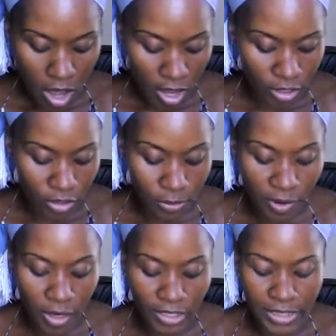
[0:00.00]
Another
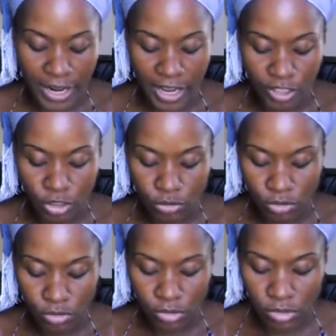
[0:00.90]
product that I
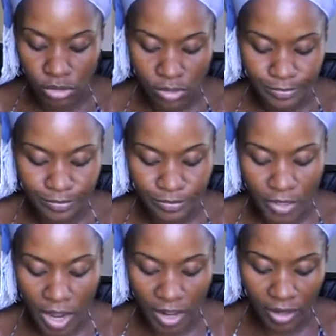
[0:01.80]
use,
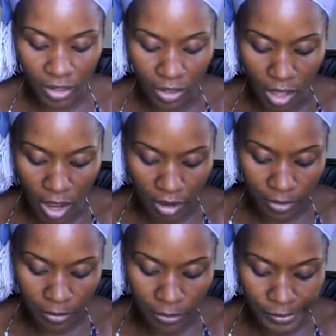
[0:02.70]
not a lot,
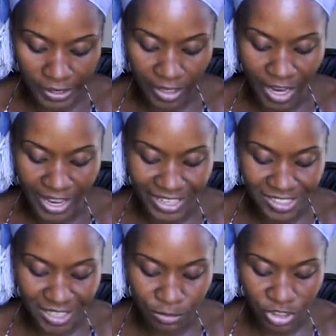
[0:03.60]
but I
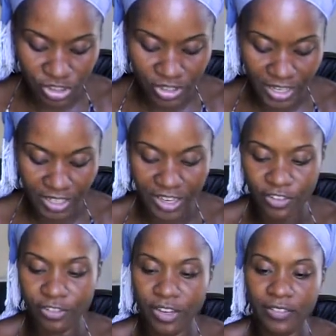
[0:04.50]
guess I'm just trying to
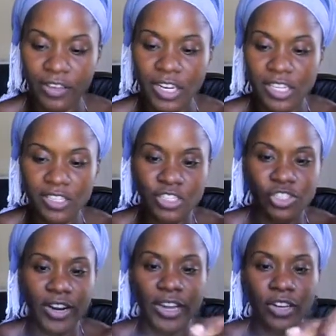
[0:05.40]
get rid of it, is a
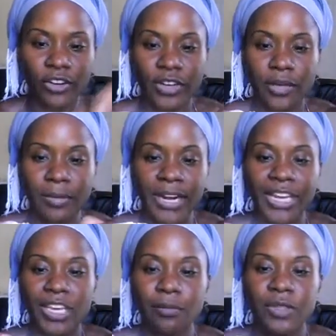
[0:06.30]
drying cream. And I
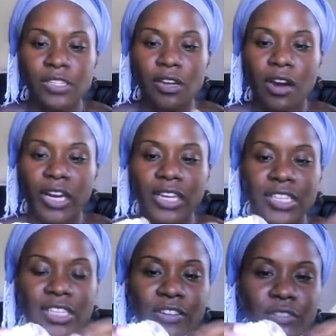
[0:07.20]
keep this on it
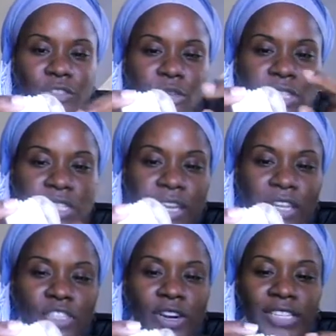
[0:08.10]
because I've noticed that
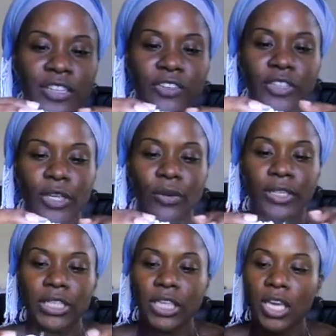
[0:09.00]
it dries out really
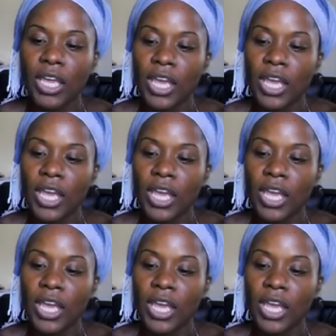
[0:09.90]
quickly.